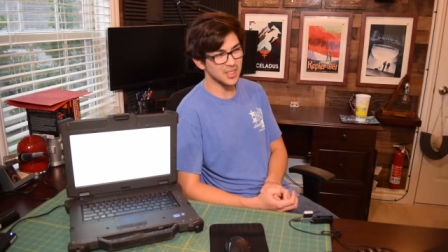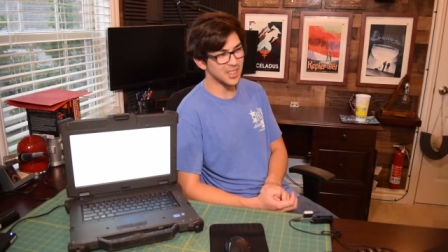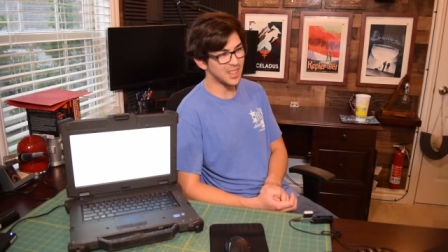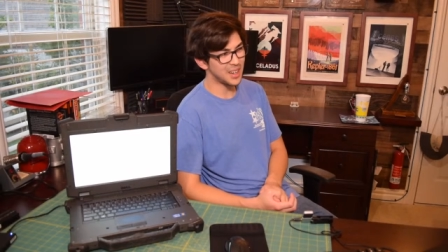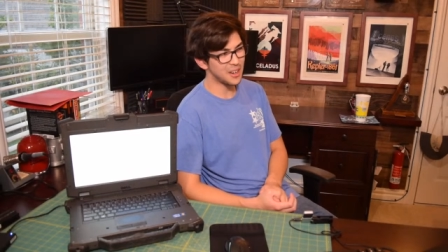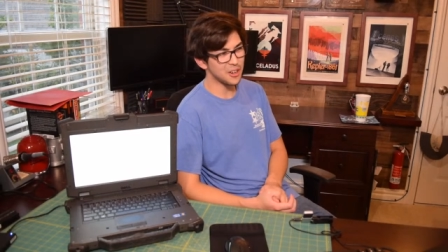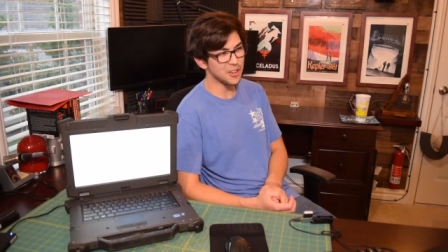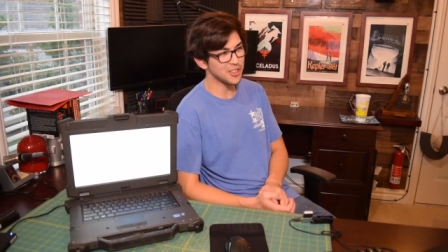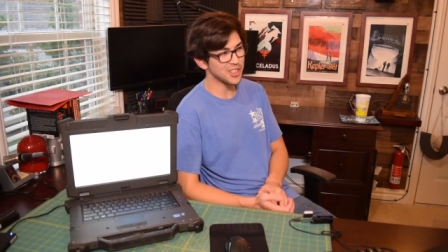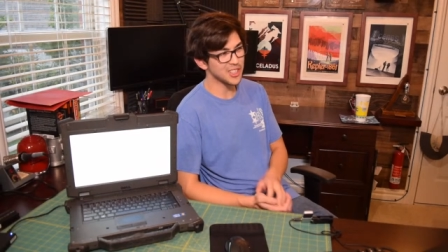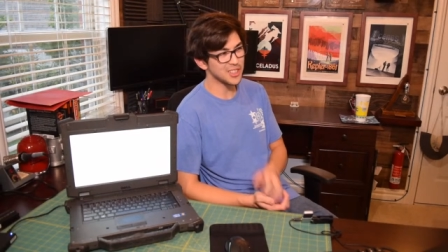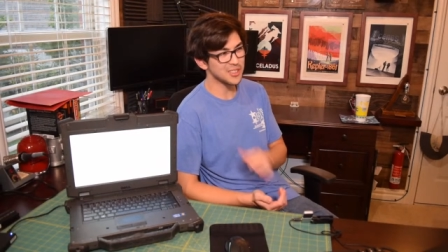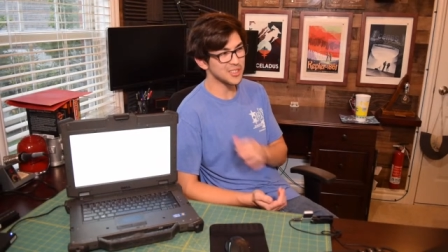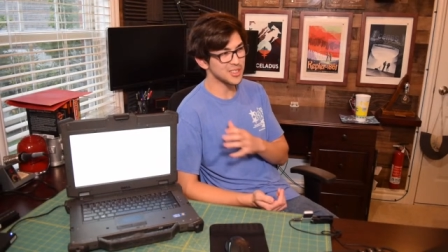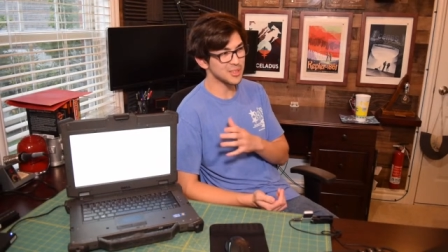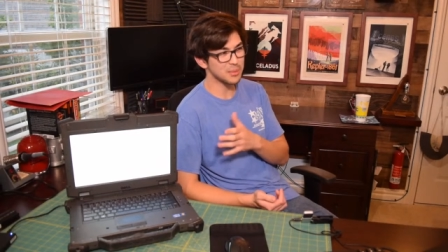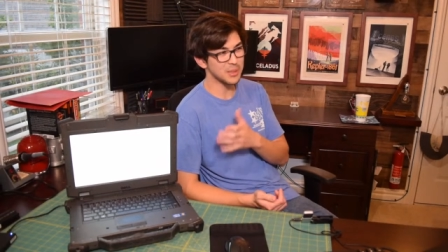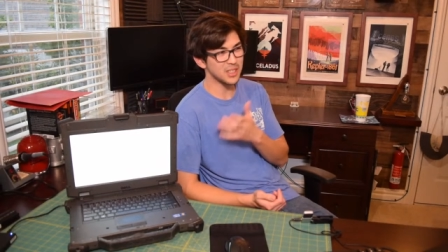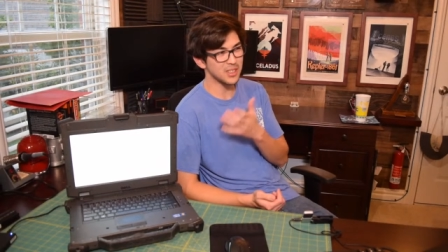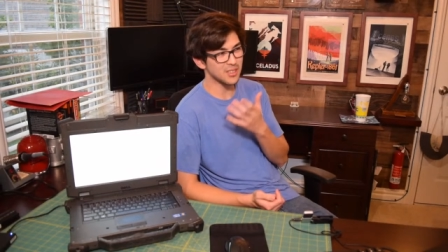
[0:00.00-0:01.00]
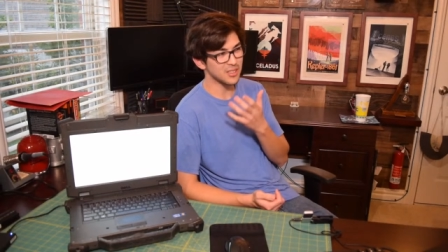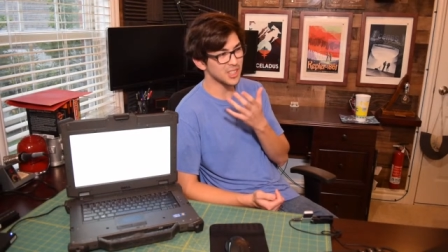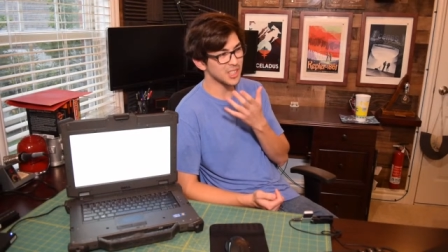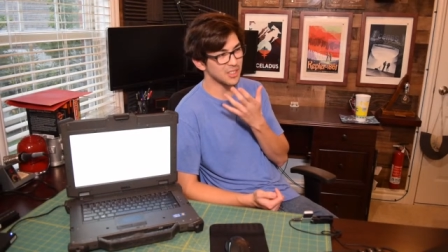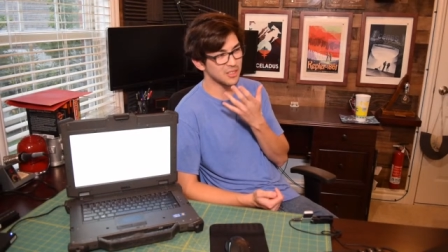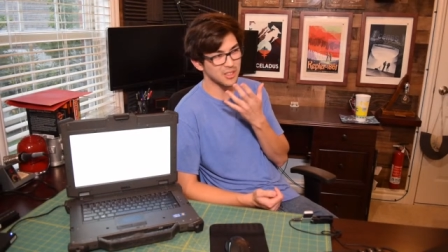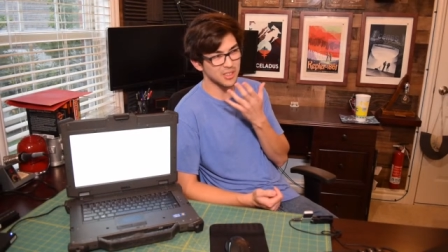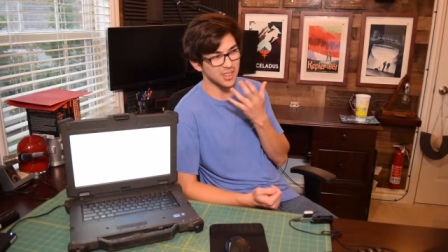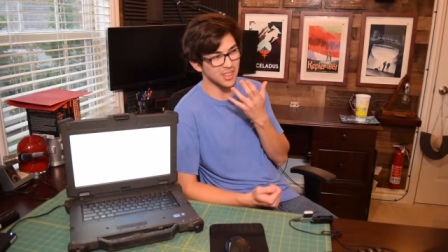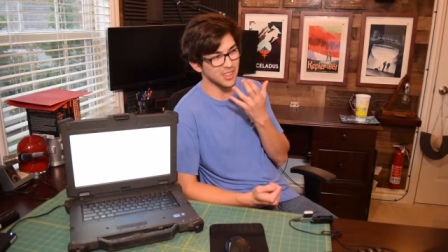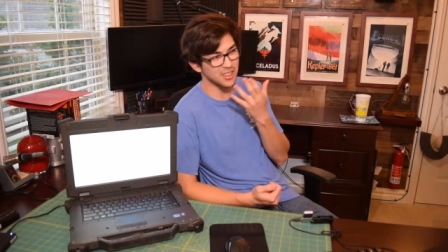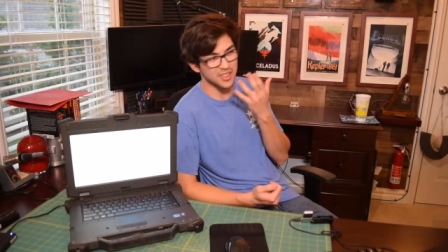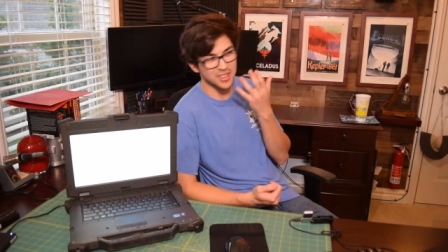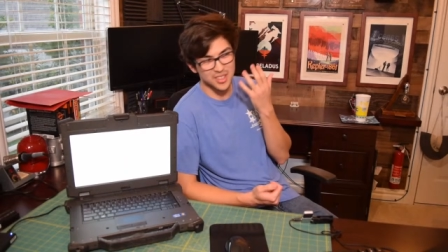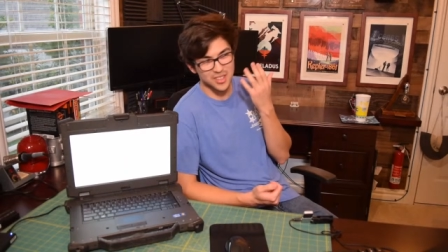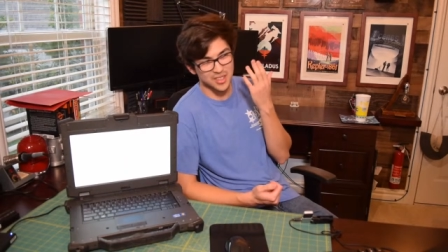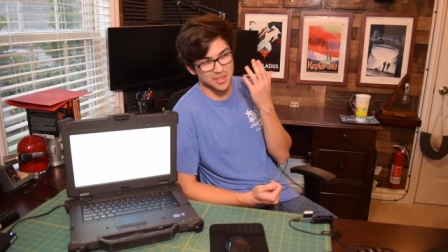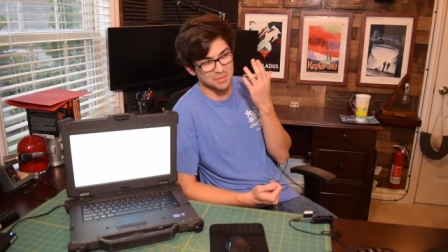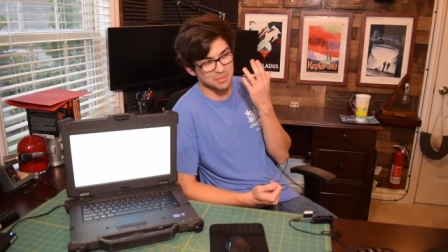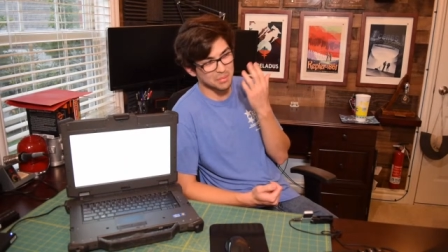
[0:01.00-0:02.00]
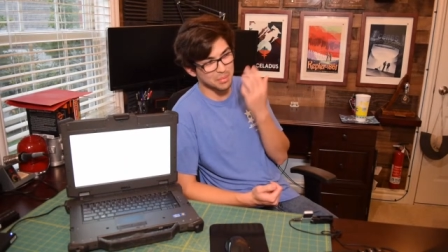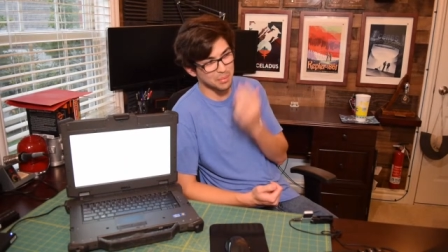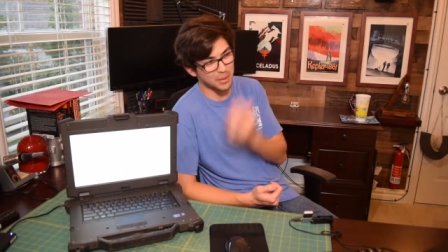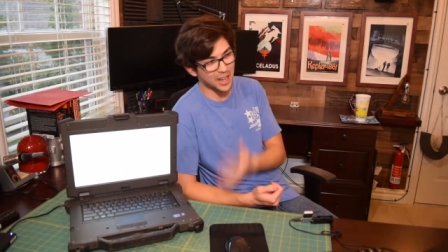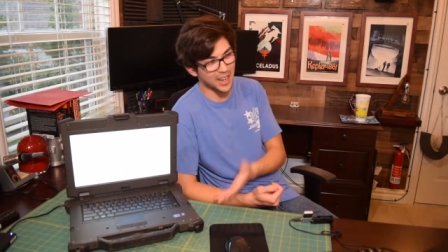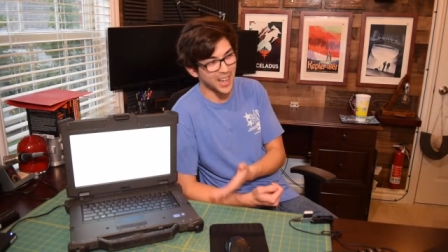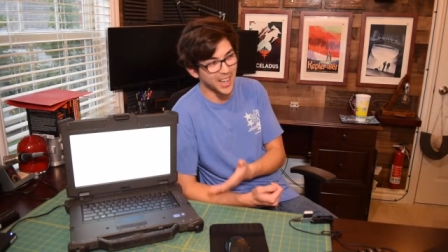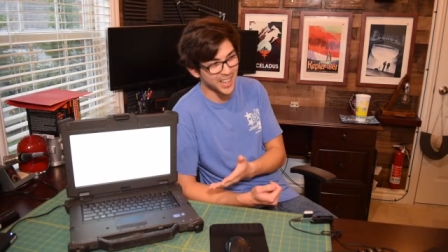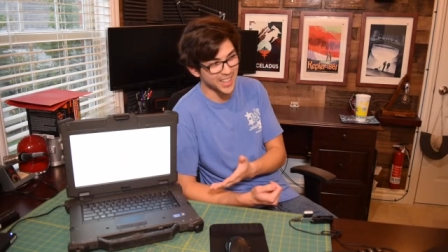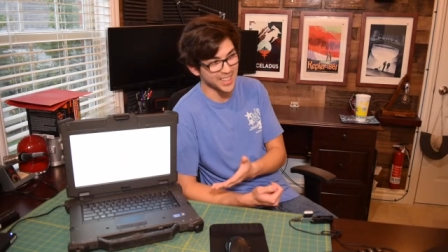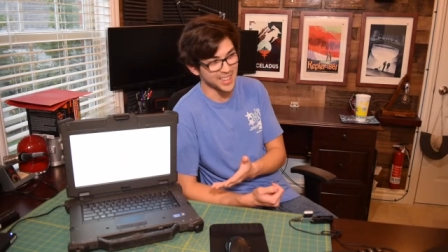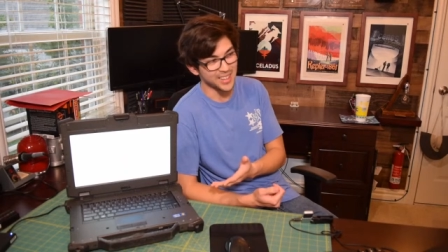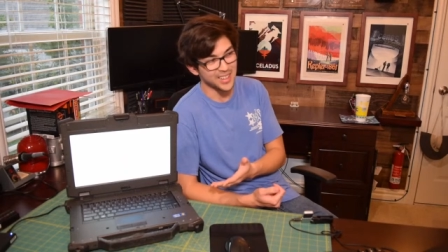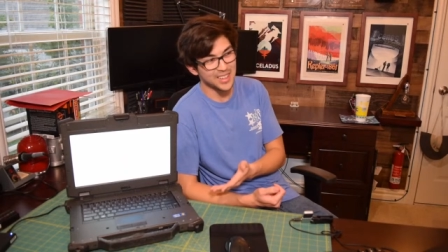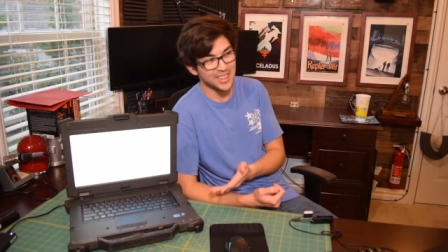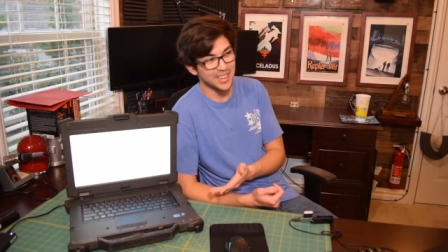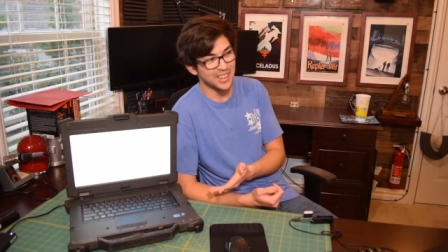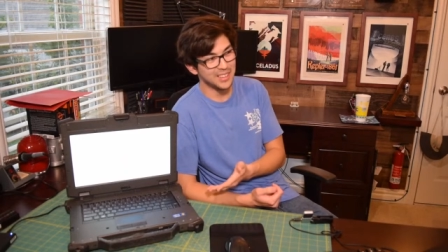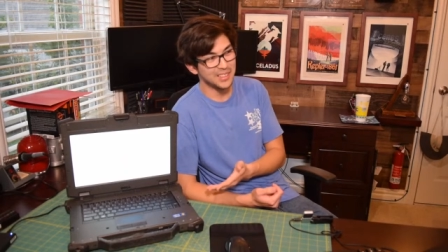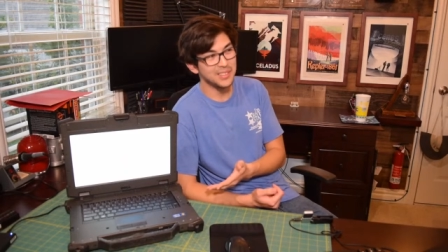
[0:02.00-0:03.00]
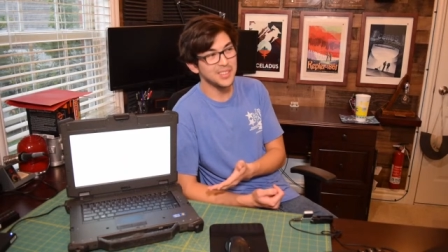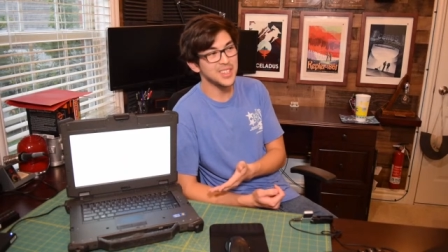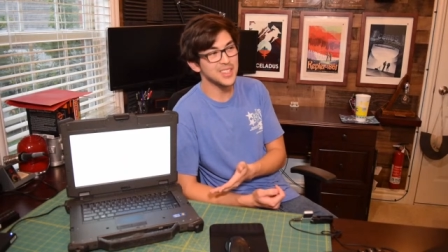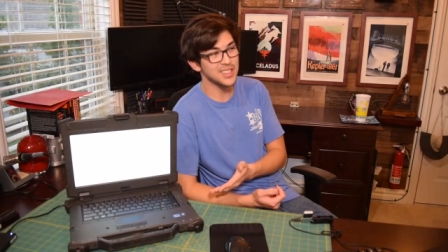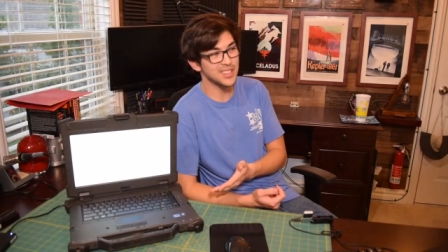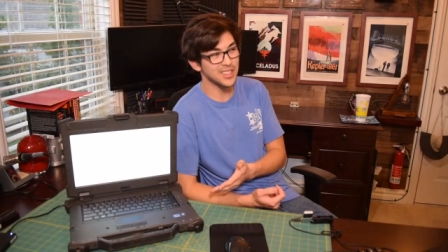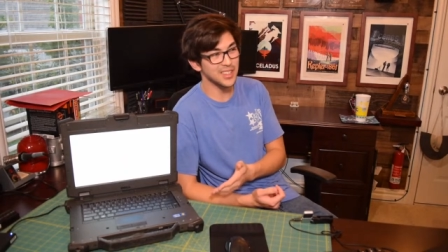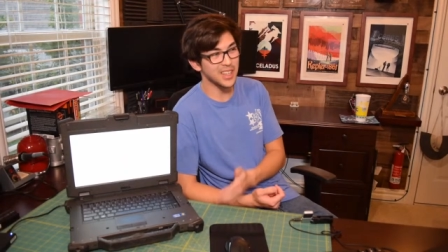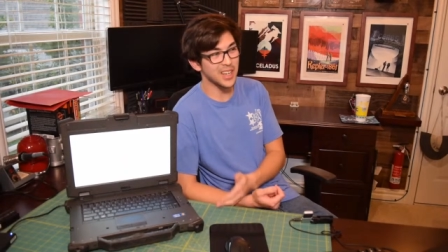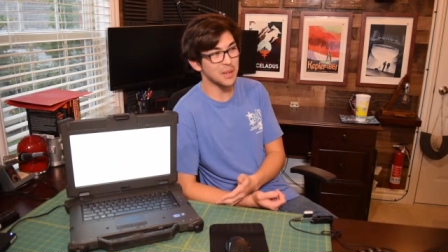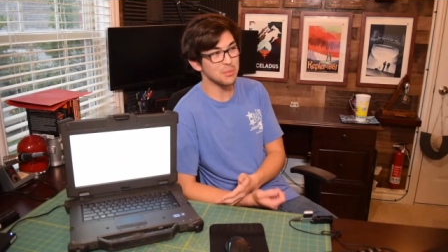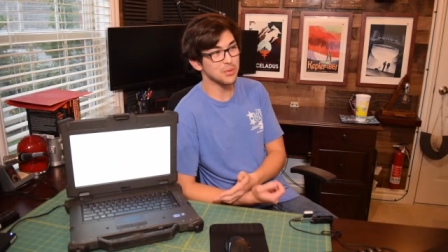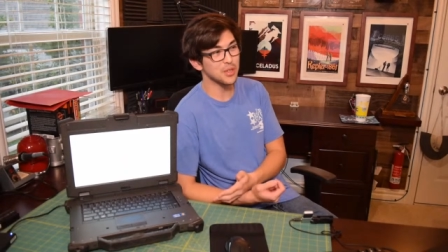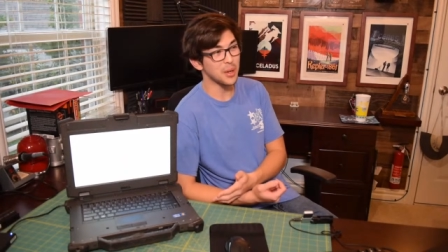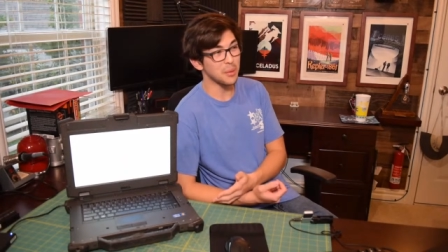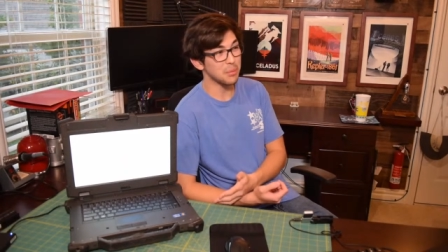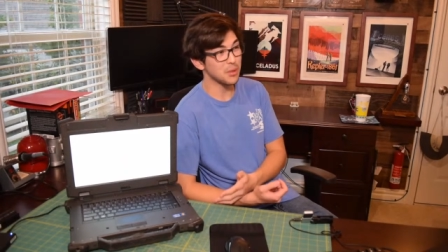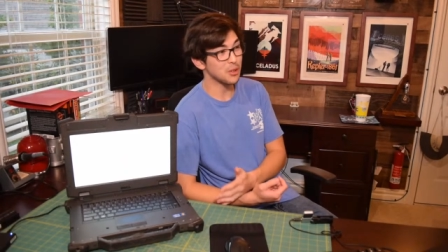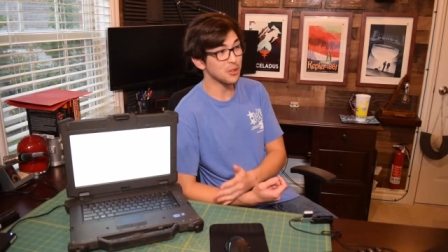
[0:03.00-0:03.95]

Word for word: I already spent three hundred dollars to buy this laptop.